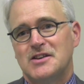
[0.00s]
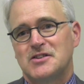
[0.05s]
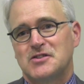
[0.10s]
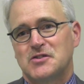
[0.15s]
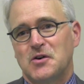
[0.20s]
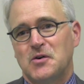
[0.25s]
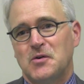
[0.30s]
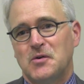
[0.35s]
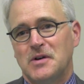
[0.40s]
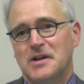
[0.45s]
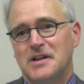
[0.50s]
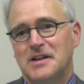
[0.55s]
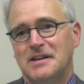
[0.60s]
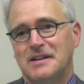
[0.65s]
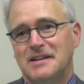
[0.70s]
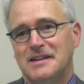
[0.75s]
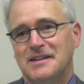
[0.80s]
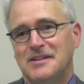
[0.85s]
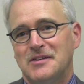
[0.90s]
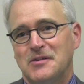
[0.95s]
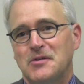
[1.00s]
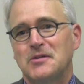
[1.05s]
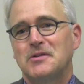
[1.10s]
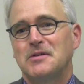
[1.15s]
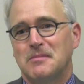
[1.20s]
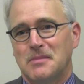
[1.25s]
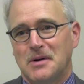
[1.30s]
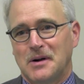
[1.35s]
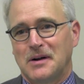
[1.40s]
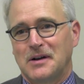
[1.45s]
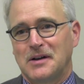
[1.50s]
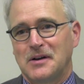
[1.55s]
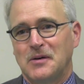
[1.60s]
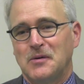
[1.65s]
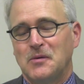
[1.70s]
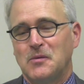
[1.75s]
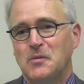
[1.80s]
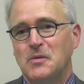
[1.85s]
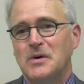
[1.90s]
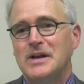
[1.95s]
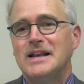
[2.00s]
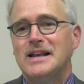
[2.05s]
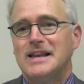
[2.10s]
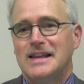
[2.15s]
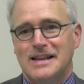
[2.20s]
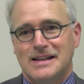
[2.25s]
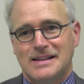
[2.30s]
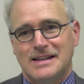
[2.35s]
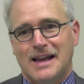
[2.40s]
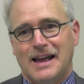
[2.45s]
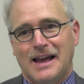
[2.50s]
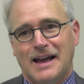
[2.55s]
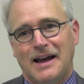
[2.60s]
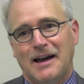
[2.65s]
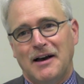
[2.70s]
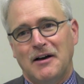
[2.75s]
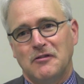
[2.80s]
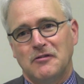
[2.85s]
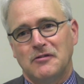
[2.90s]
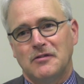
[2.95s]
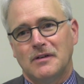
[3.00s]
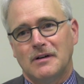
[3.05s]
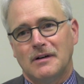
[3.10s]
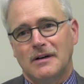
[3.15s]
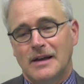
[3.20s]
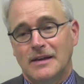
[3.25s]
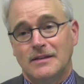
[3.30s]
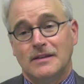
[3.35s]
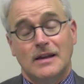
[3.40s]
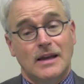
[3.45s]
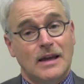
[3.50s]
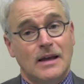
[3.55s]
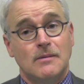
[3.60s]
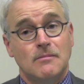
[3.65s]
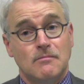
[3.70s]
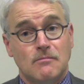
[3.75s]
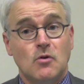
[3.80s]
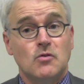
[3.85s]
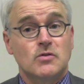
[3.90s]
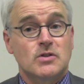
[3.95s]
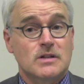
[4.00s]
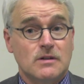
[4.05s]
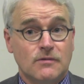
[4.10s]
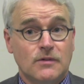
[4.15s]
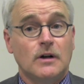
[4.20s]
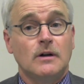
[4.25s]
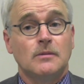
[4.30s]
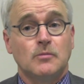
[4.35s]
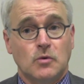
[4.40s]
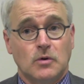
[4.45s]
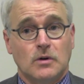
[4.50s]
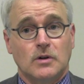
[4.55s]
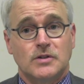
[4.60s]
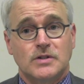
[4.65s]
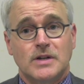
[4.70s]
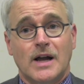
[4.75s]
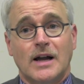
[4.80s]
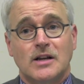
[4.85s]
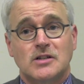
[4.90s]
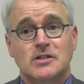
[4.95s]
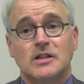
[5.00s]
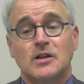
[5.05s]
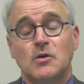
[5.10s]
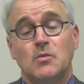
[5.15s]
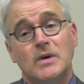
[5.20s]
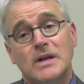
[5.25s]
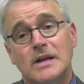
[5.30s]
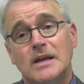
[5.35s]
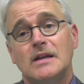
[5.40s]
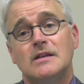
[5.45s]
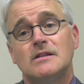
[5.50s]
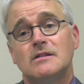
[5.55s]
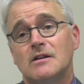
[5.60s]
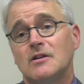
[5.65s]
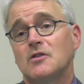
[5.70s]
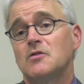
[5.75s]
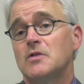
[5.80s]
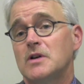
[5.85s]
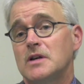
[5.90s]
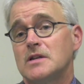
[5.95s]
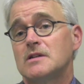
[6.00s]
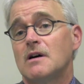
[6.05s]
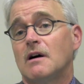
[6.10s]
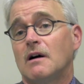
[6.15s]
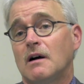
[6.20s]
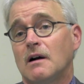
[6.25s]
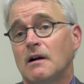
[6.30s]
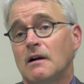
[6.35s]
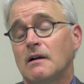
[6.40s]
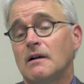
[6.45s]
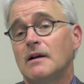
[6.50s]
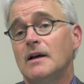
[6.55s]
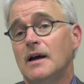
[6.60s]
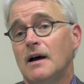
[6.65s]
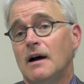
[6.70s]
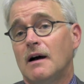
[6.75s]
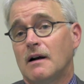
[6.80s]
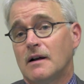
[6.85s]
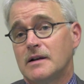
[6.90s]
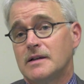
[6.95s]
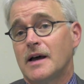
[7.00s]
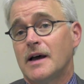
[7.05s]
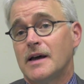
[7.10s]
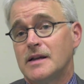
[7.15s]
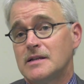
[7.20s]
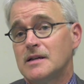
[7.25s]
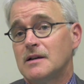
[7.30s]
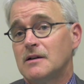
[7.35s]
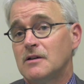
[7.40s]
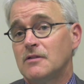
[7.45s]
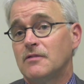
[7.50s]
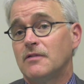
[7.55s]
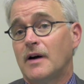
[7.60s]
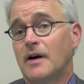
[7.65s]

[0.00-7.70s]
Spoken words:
So in North America, we need to have, in most developed worlds actually, we need to increase our dietary